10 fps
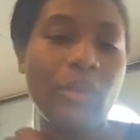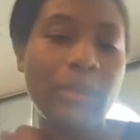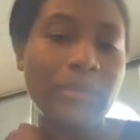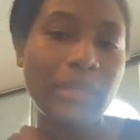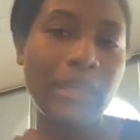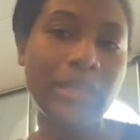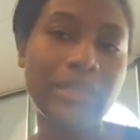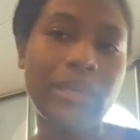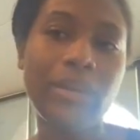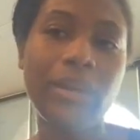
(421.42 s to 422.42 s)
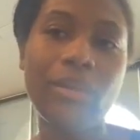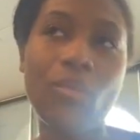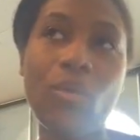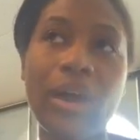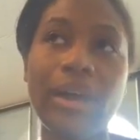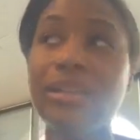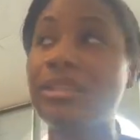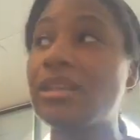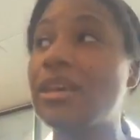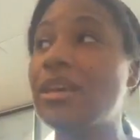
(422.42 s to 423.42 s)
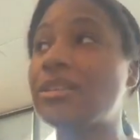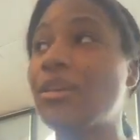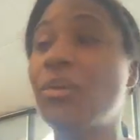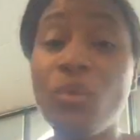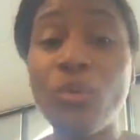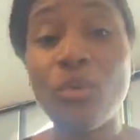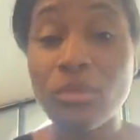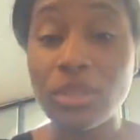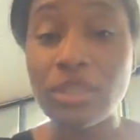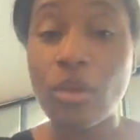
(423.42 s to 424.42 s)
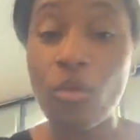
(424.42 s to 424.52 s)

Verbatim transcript: grapes and things that are in the wines. So, ooh, ooh, ooh she's